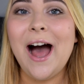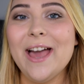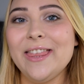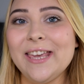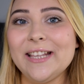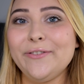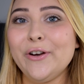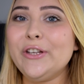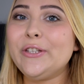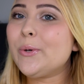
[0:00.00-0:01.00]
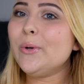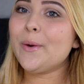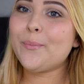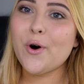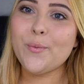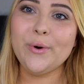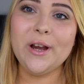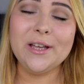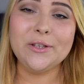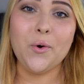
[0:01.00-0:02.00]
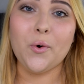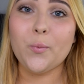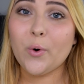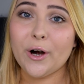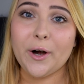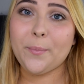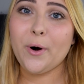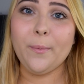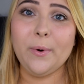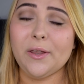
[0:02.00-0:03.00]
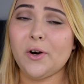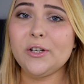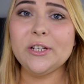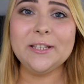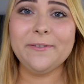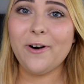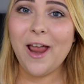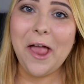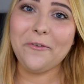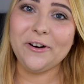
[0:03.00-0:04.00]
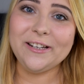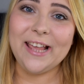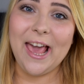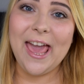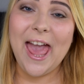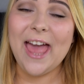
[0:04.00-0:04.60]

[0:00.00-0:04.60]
I think it's very school appropriate or work appropriate or just for every day,